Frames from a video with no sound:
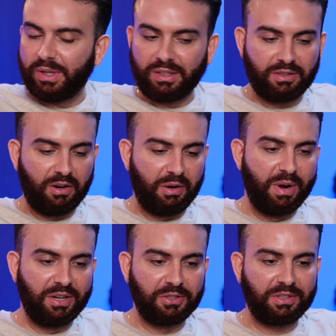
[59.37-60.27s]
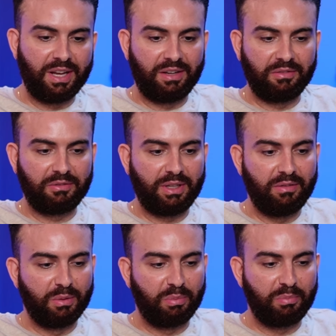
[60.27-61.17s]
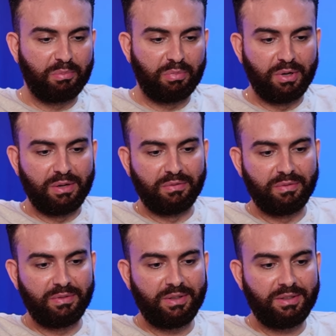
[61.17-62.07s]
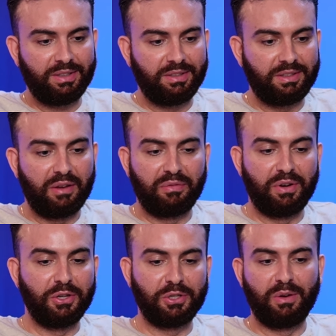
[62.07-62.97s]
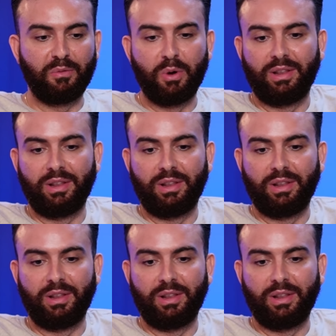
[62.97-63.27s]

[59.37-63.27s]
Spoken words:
get started by just kind of giving a brief definition of what